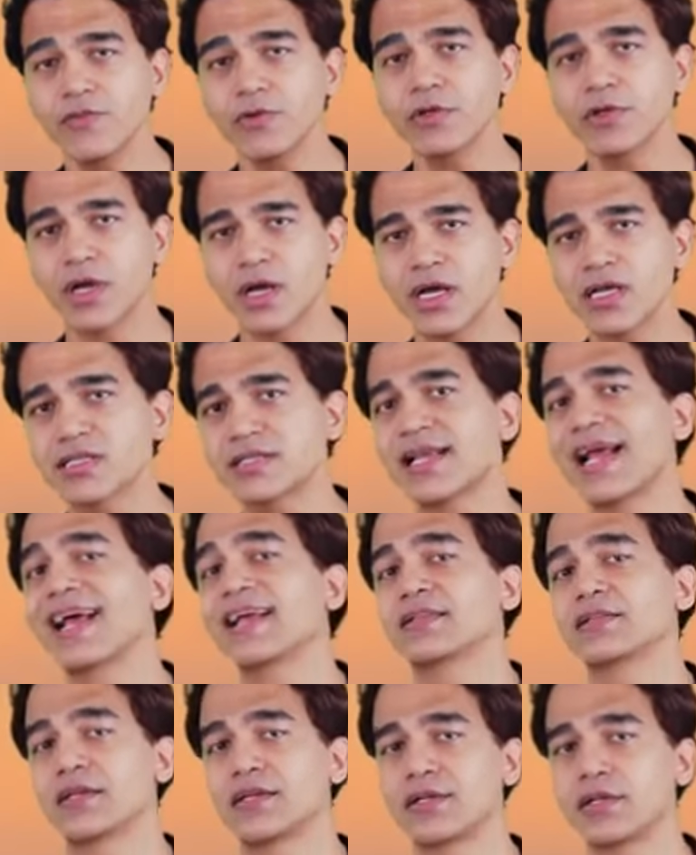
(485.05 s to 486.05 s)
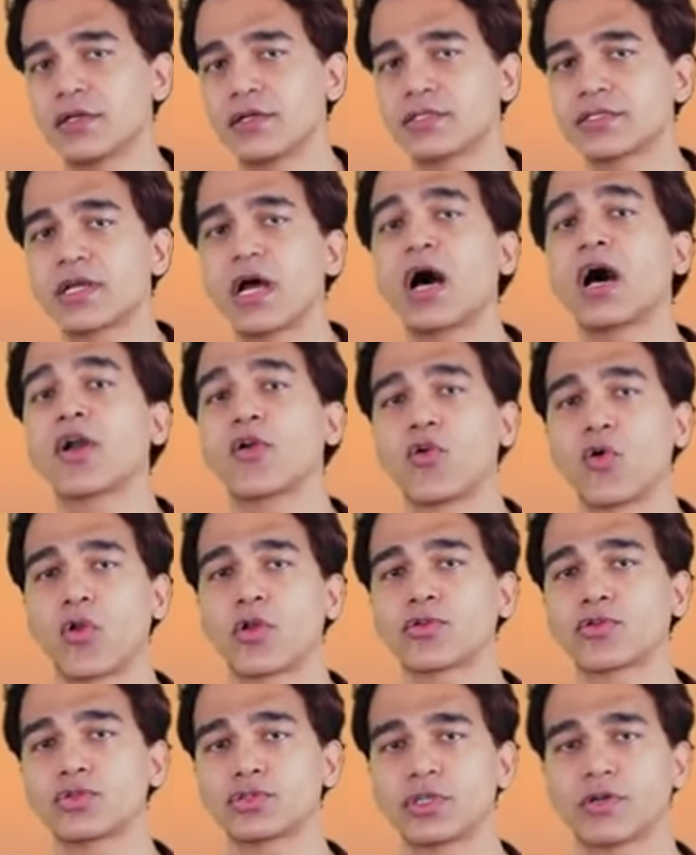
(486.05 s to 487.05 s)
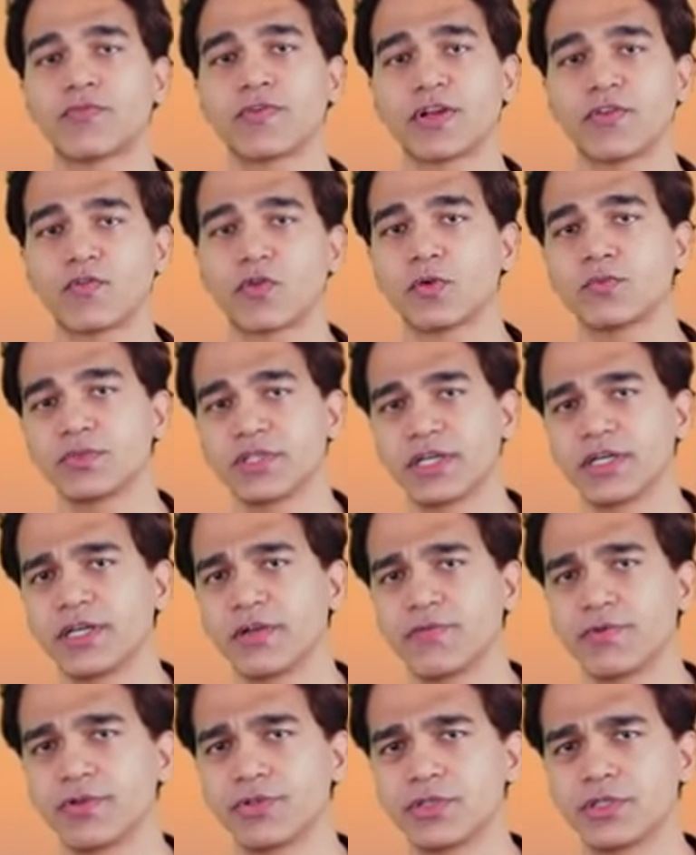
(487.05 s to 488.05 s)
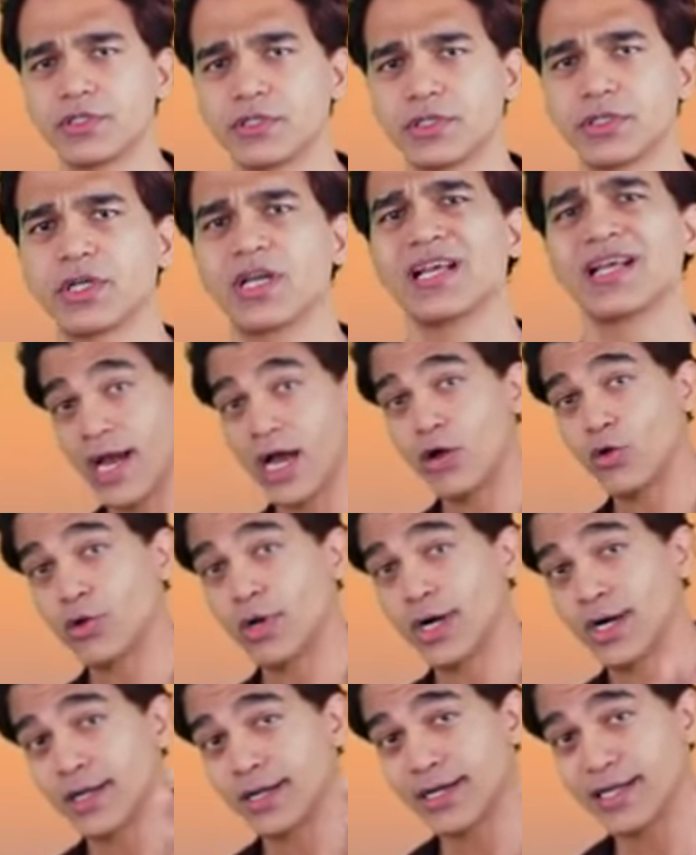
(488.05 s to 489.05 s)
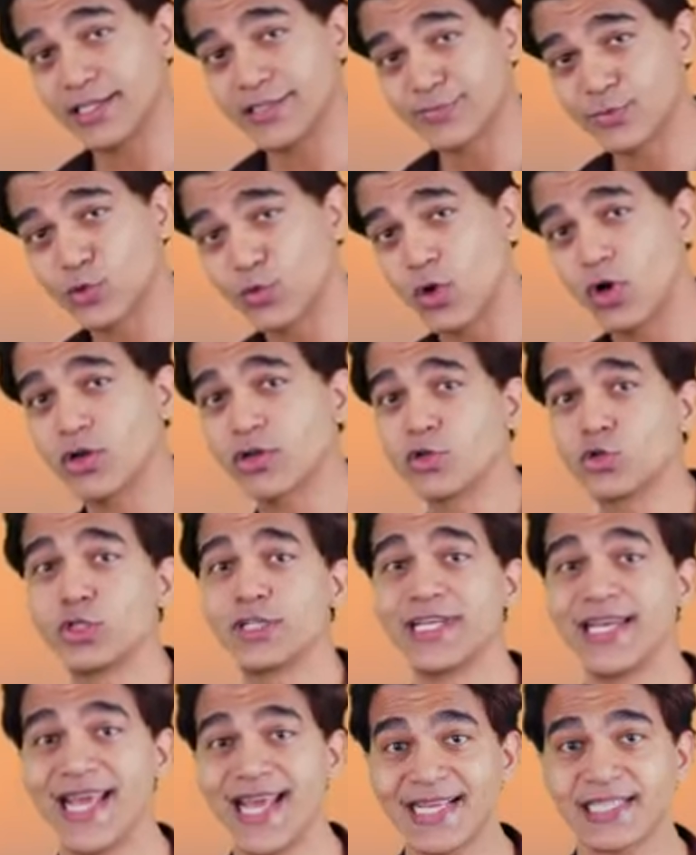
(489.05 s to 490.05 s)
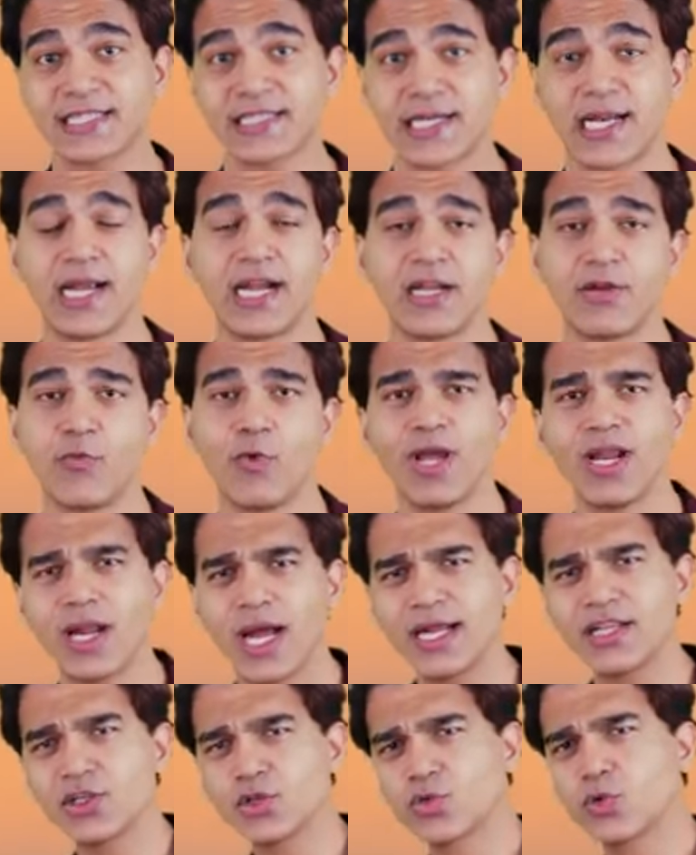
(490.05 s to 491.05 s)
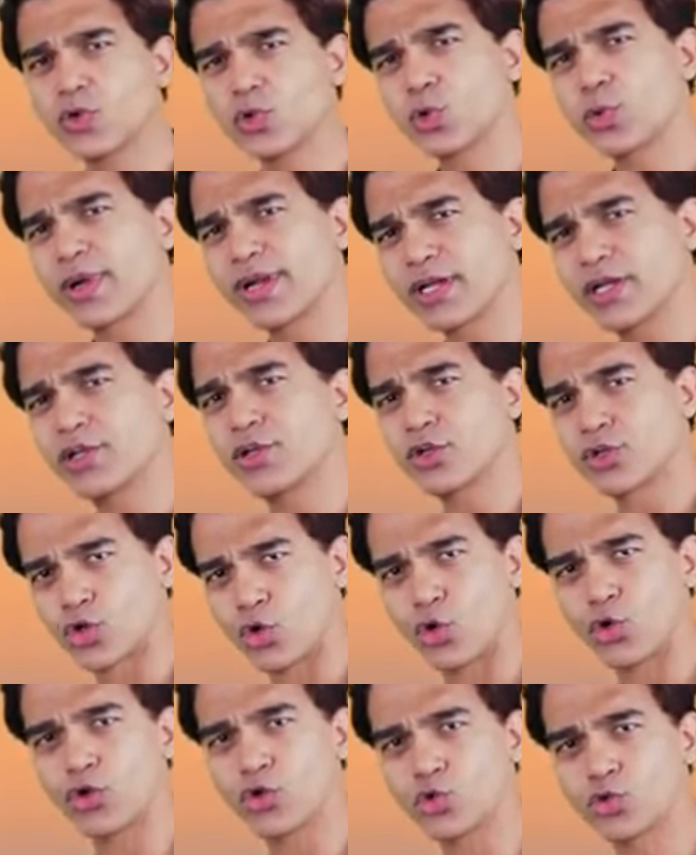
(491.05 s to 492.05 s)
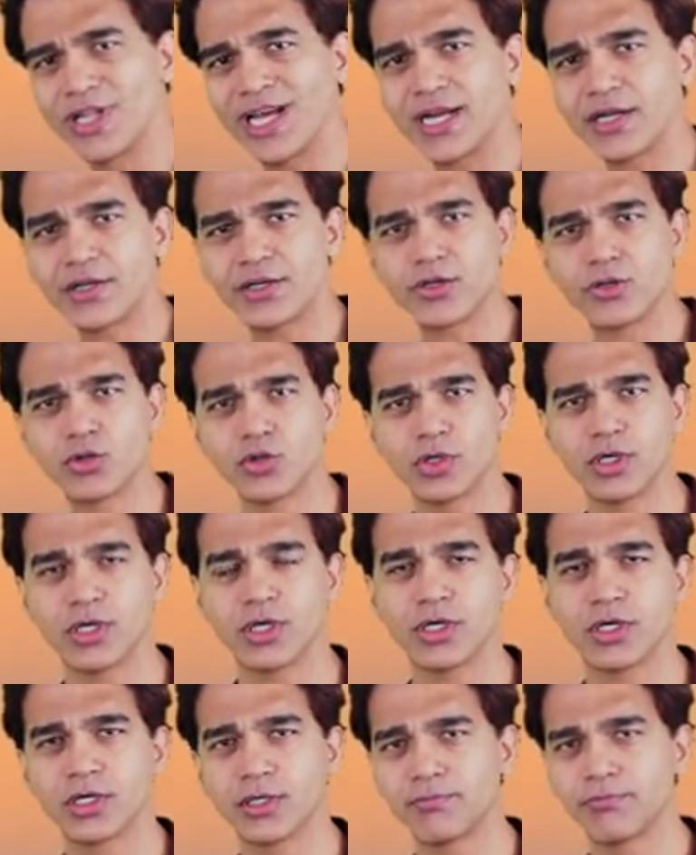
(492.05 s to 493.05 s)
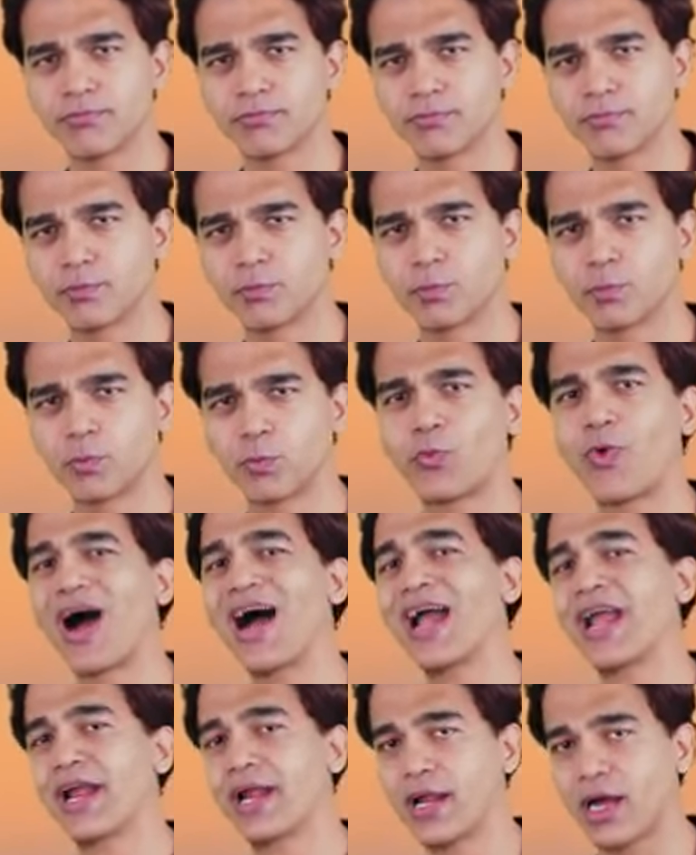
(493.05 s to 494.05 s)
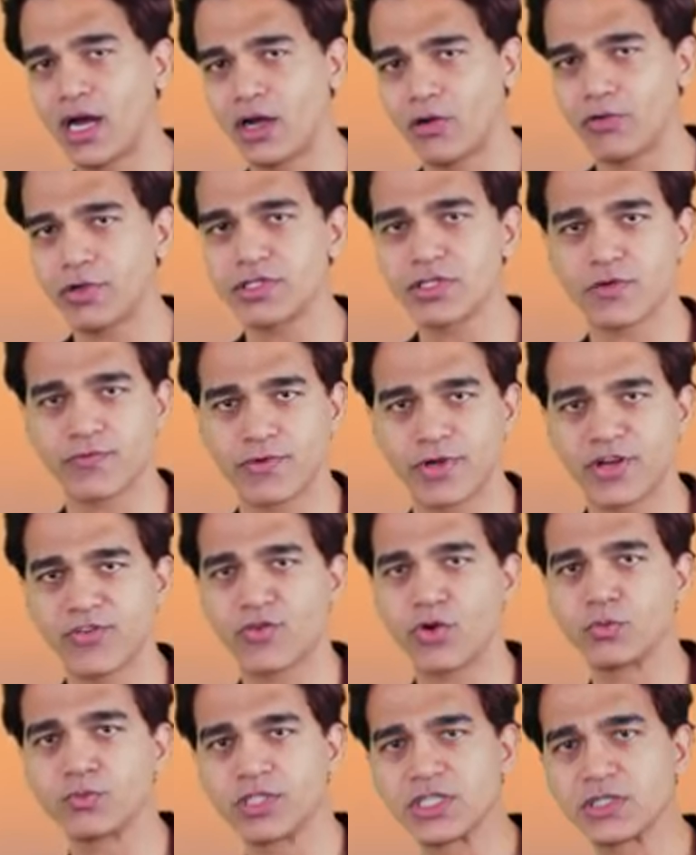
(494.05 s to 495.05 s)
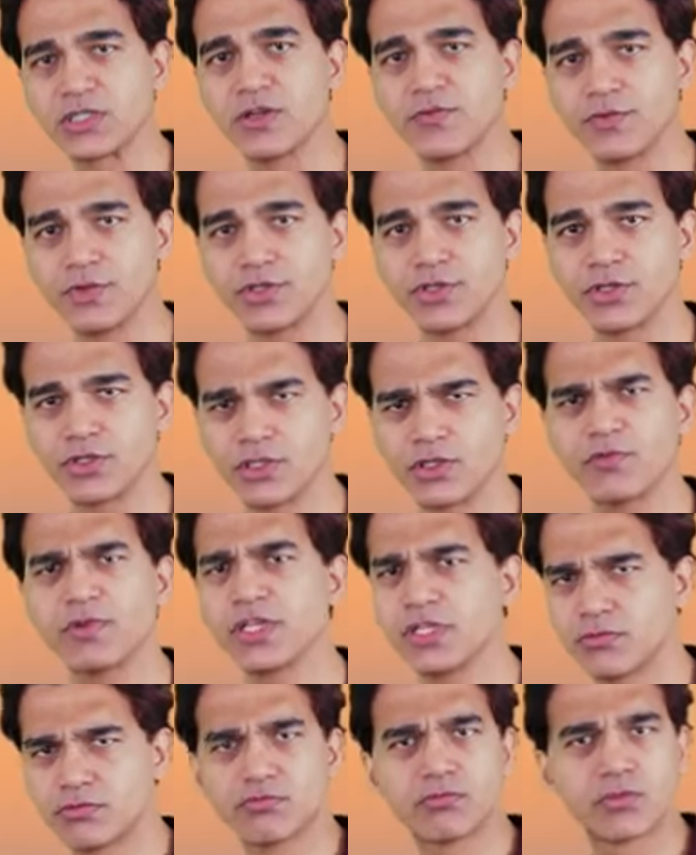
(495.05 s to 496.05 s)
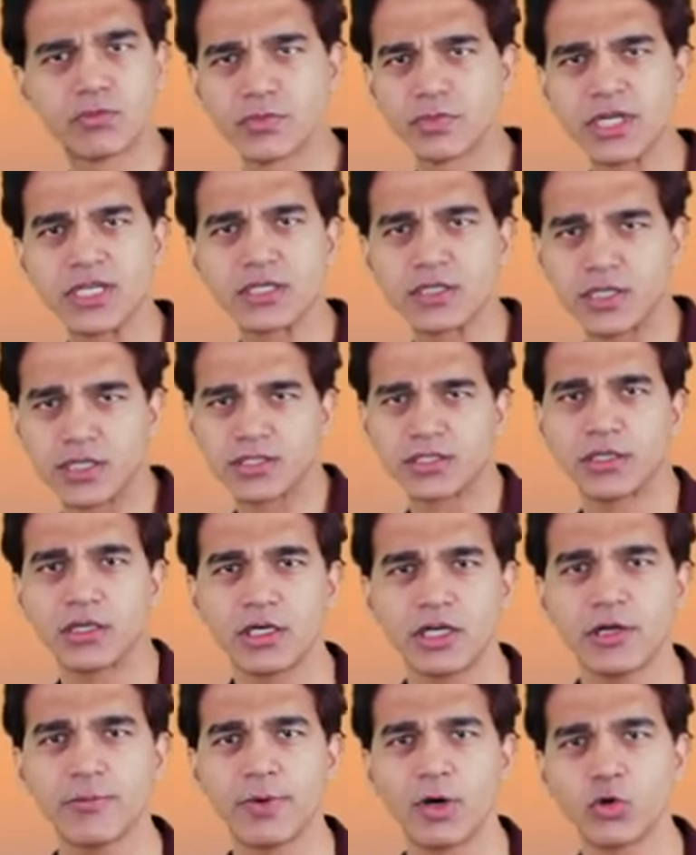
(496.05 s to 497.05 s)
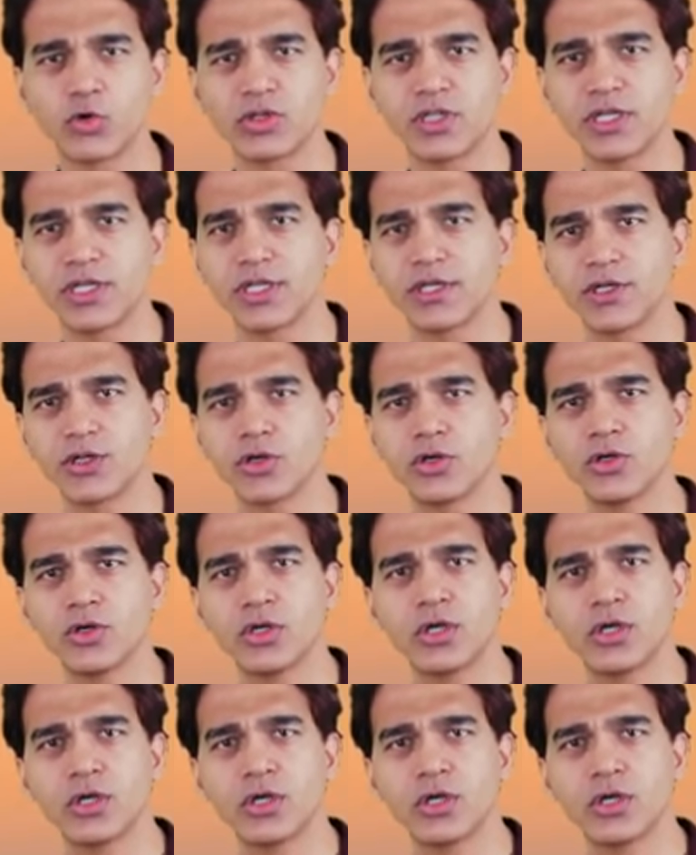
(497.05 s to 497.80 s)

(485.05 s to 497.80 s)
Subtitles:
even us as adults are also suffering from zinc deficiency. Now, let's move on to the next slide, where I just want to quickly show you that, why are we suffering from this deficiency? We discussed earlier about the